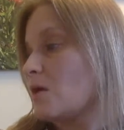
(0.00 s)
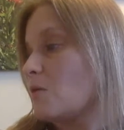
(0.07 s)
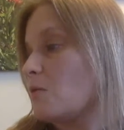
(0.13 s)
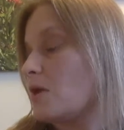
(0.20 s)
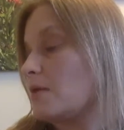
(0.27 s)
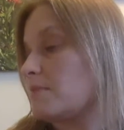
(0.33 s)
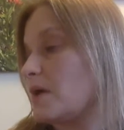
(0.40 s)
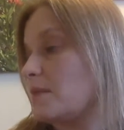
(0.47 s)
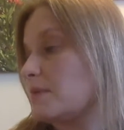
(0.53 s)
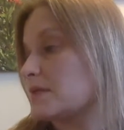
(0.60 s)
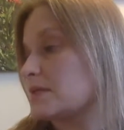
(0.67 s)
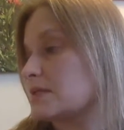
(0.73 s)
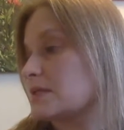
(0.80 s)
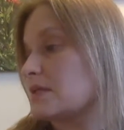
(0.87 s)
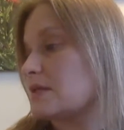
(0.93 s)
While Mama
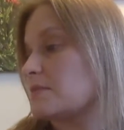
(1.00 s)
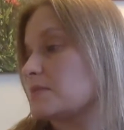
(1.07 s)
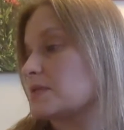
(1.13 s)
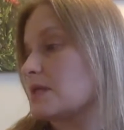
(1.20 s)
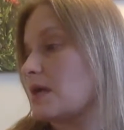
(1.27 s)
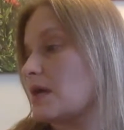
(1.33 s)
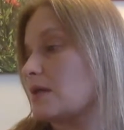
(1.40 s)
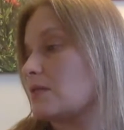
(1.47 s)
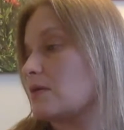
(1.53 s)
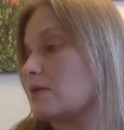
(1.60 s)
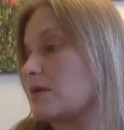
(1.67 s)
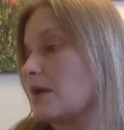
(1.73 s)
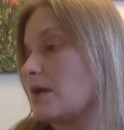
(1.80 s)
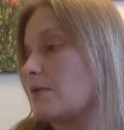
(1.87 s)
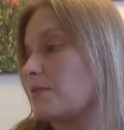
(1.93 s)
sleeps, I look
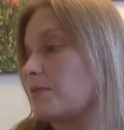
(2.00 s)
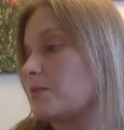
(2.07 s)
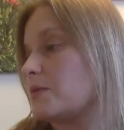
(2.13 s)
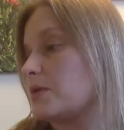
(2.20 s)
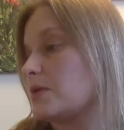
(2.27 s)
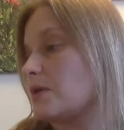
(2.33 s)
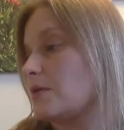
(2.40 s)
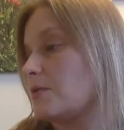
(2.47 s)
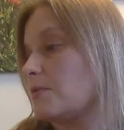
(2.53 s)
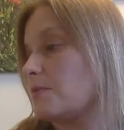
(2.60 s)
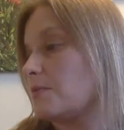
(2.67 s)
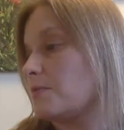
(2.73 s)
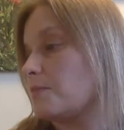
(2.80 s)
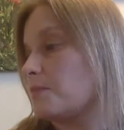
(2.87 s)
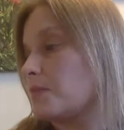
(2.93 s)
out the window.
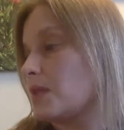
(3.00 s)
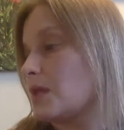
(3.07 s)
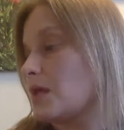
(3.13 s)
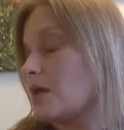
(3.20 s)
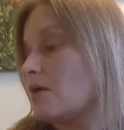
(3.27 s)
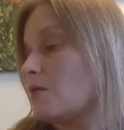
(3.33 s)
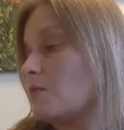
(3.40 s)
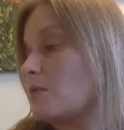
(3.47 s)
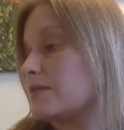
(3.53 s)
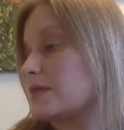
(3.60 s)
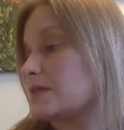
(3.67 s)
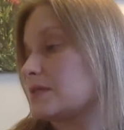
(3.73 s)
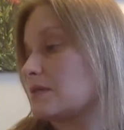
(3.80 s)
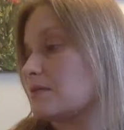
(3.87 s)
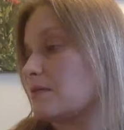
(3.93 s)
When the
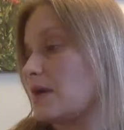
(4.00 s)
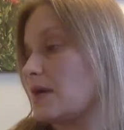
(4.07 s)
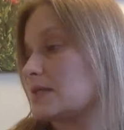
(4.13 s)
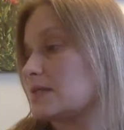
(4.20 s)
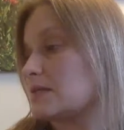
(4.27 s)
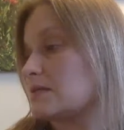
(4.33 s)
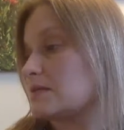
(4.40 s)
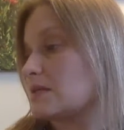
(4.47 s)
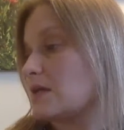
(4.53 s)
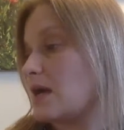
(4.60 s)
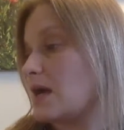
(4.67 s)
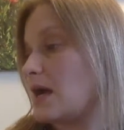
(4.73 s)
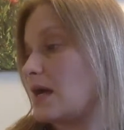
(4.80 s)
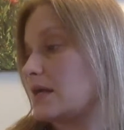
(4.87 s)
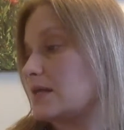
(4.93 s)
sun rises,
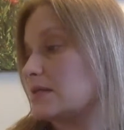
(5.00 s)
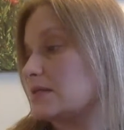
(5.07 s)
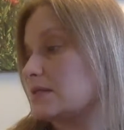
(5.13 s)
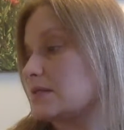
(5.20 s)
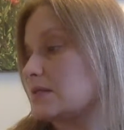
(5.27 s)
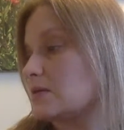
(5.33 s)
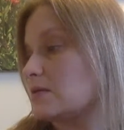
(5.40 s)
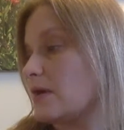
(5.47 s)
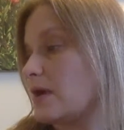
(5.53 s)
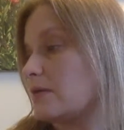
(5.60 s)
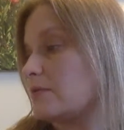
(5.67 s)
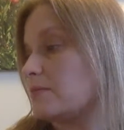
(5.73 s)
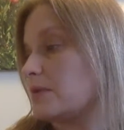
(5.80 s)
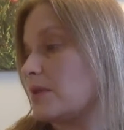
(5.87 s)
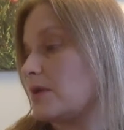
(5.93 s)
I can see the
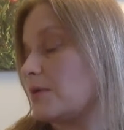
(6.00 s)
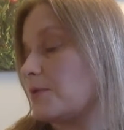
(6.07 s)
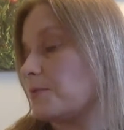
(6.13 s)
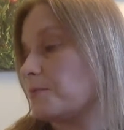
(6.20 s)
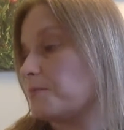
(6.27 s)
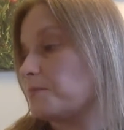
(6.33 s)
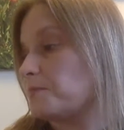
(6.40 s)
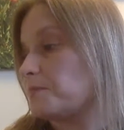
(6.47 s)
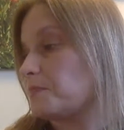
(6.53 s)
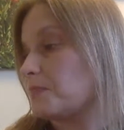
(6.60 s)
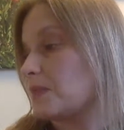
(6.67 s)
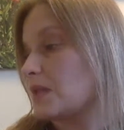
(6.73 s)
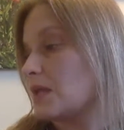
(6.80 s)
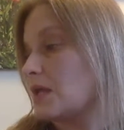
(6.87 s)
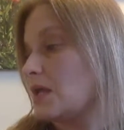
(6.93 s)
ground below.
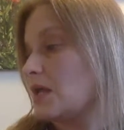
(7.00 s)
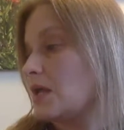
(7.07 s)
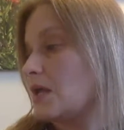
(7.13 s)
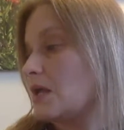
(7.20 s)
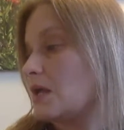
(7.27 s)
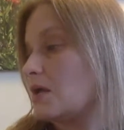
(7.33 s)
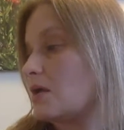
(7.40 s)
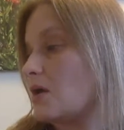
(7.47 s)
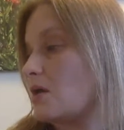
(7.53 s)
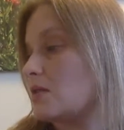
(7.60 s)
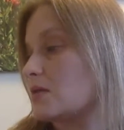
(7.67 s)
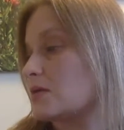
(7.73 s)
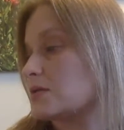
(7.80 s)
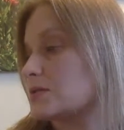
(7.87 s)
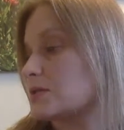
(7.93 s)
It all
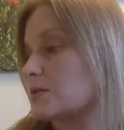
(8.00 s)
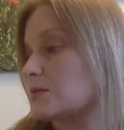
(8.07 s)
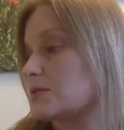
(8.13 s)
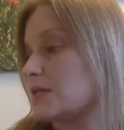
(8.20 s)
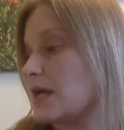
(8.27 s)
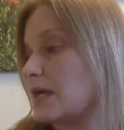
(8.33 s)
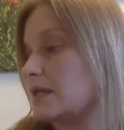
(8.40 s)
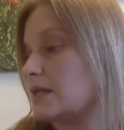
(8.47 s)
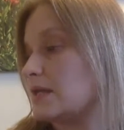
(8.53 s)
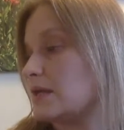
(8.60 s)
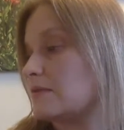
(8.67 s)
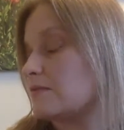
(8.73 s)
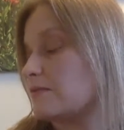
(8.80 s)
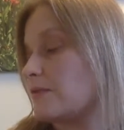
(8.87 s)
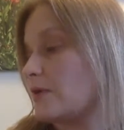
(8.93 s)
looks so tiny
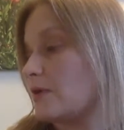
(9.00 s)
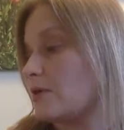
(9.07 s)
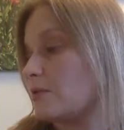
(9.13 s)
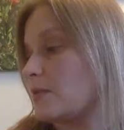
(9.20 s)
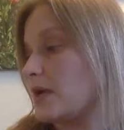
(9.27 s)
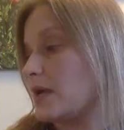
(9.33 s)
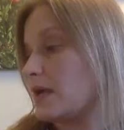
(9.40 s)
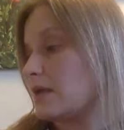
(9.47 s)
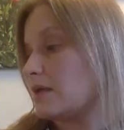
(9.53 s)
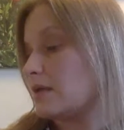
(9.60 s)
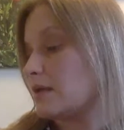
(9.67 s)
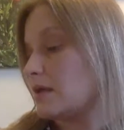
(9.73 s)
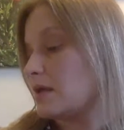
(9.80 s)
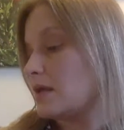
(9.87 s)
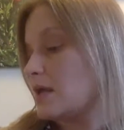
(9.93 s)
and far away.
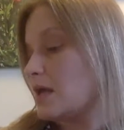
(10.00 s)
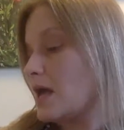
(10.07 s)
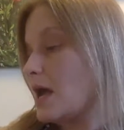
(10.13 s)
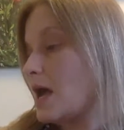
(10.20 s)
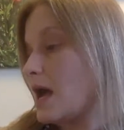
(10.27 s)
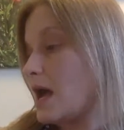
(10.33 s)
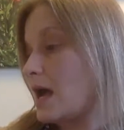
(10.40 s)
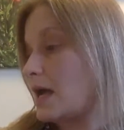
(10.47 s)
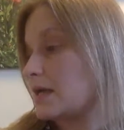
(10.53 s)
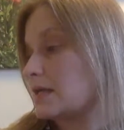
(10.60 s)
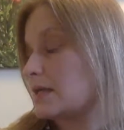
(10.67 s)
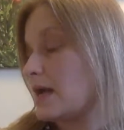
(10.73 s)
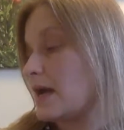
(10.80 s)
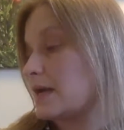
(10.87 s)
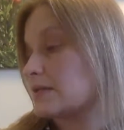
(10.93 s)
I
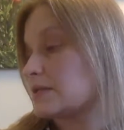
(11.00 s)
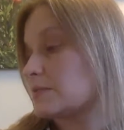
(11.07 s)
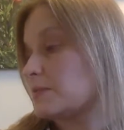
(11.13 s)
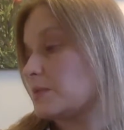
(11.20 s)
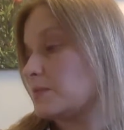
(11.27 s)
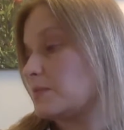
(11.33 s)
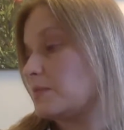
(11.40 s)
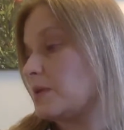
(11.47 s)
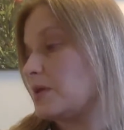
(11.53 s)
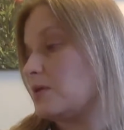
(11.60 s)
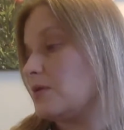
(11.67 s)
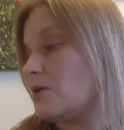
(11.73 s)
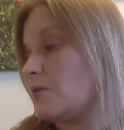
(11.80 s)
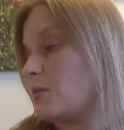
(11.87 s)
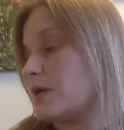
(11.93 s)
gasp, but
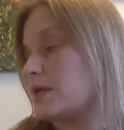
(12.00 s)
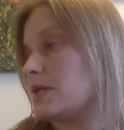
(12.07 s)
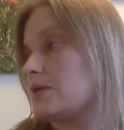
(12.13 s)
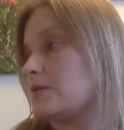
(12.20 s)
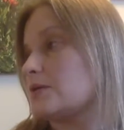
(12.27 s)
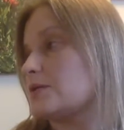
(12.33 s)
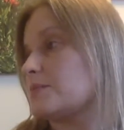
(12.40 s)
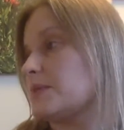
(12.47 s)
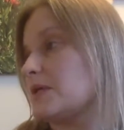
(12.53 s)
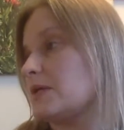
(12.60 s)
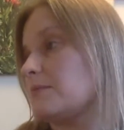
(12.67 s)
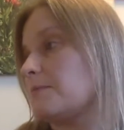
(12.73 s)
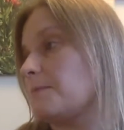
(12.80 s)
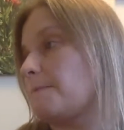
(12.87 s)
no one hears me.